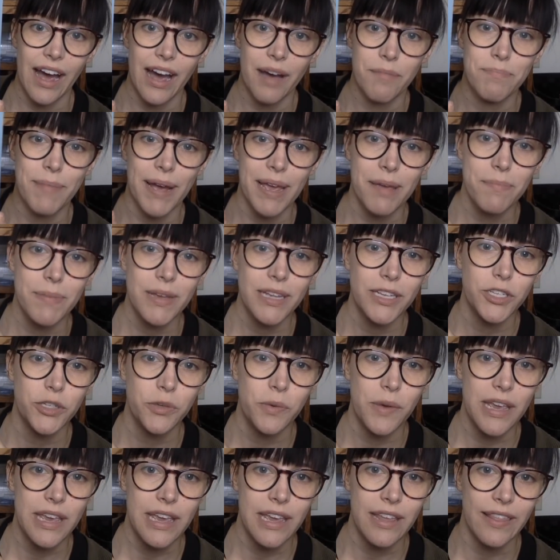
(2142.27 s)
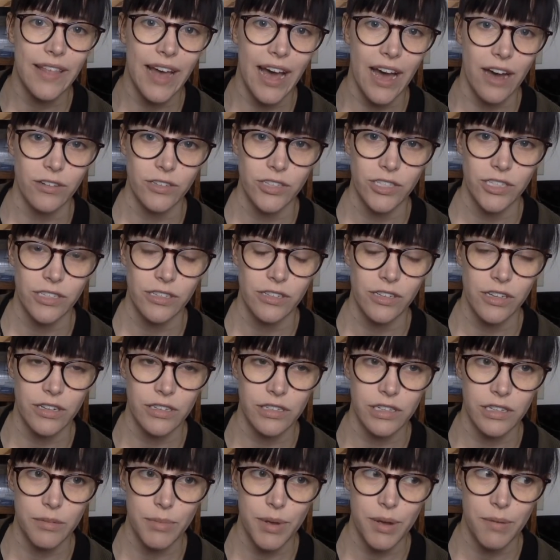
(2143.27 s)
might be tweaking the house to look
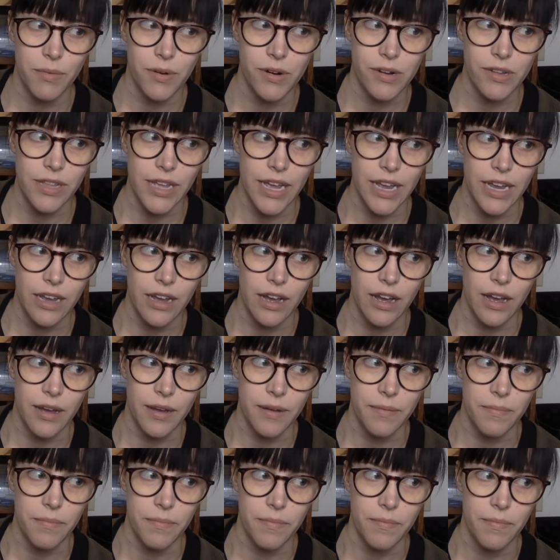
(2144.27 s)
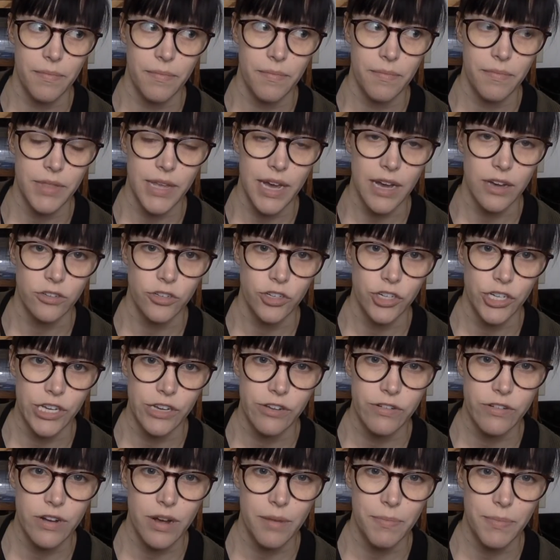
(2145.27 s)
a little bit more like the house she
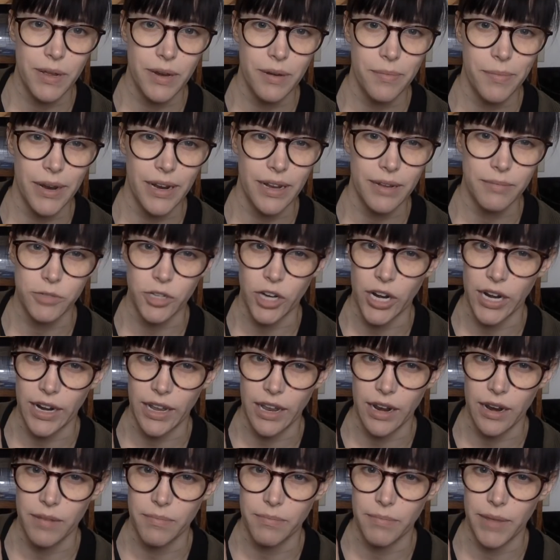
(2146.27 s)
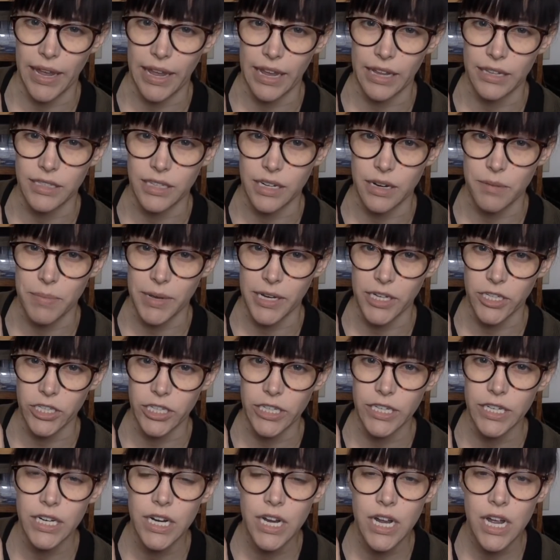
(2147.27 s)
grew up in, but I'm trying to get my hands on a
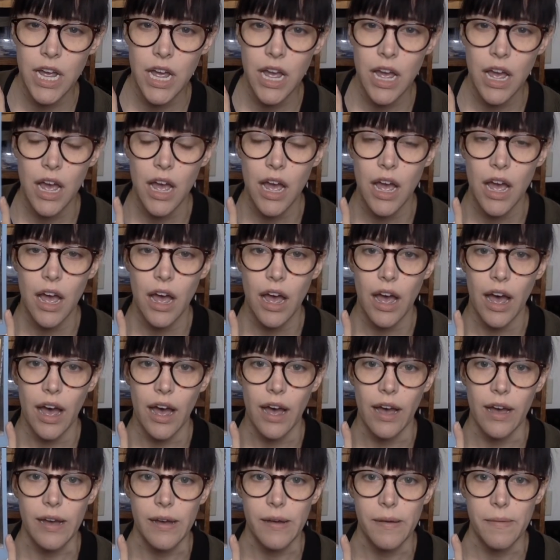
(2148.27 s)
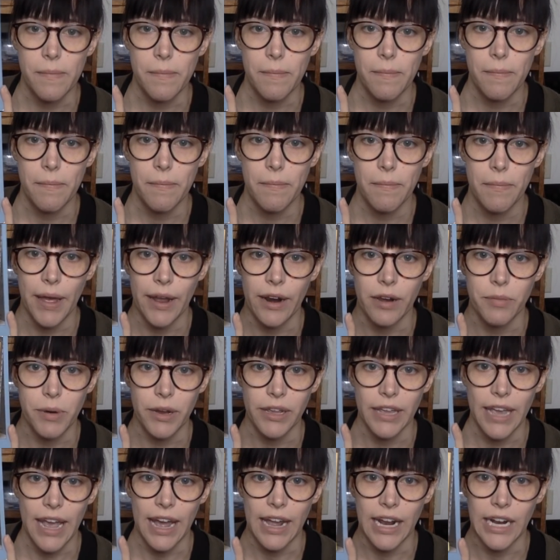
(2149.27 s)
picture. And I'll
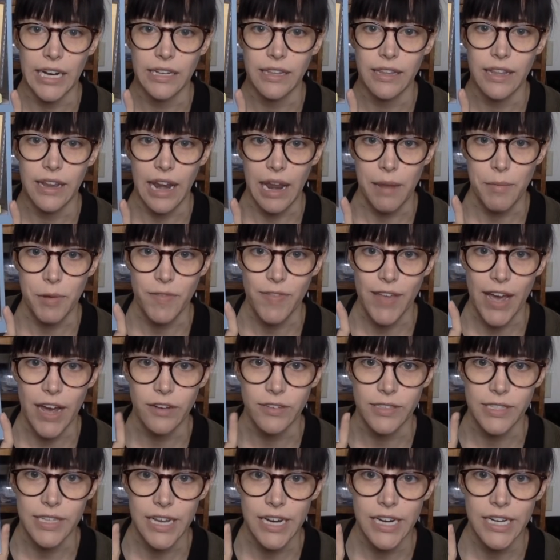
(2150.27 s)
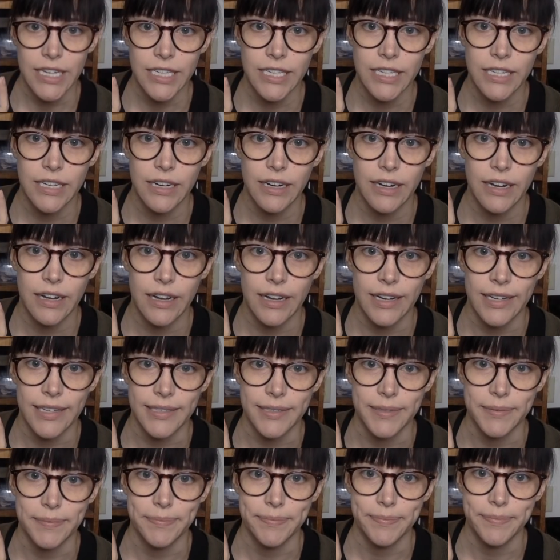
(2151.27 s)
probably add the name of the house there.
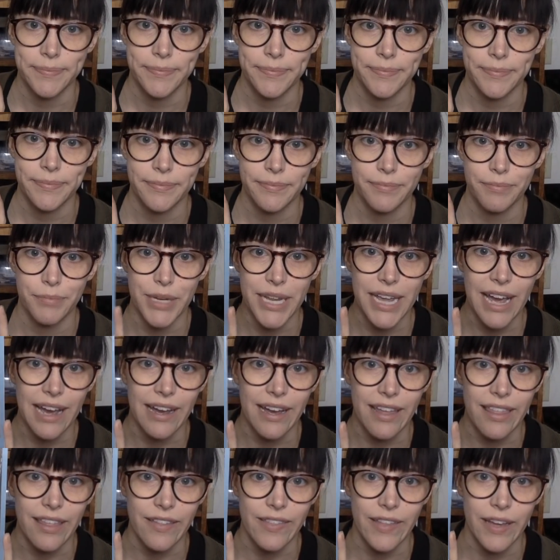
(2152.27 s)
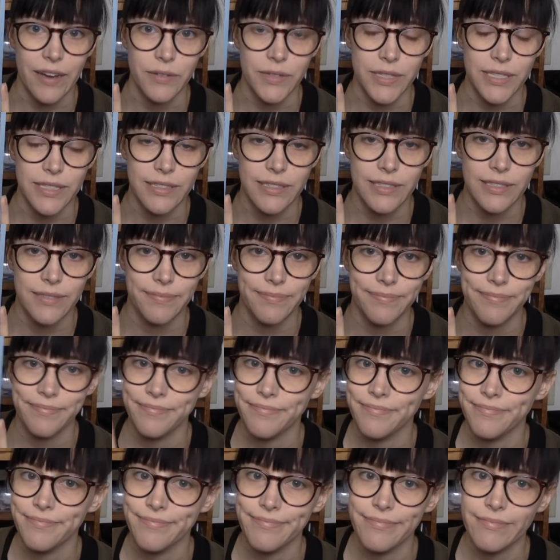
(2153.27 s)
But yeah, I thought that was,
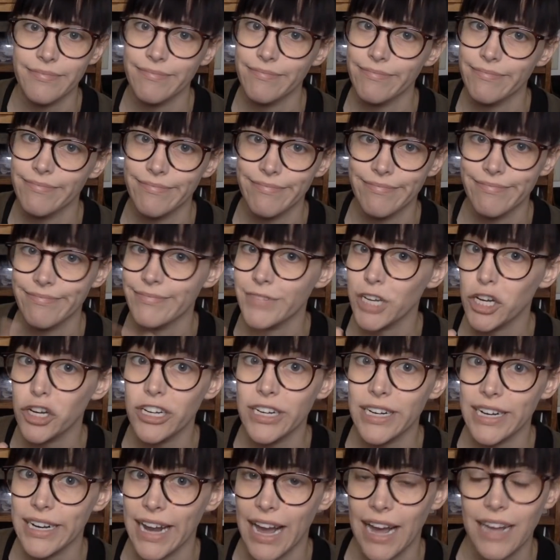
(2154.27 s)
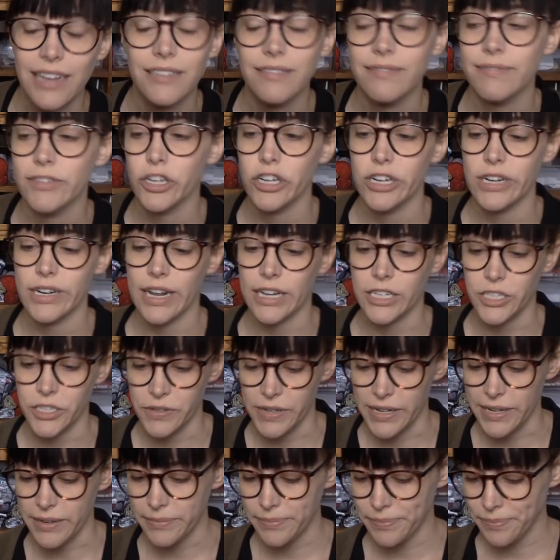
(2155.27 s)
couldn't not do
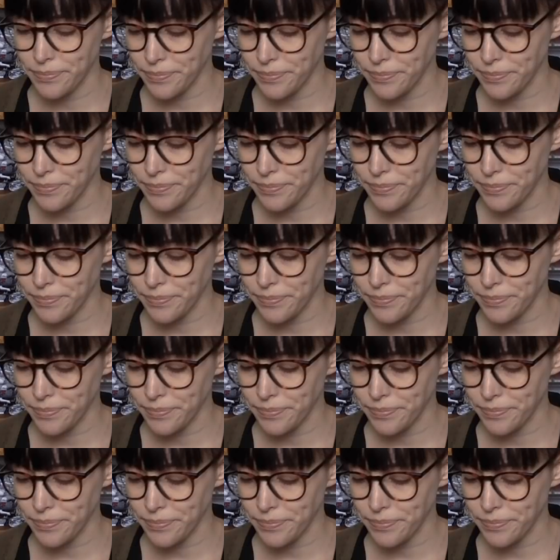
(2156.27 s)
it.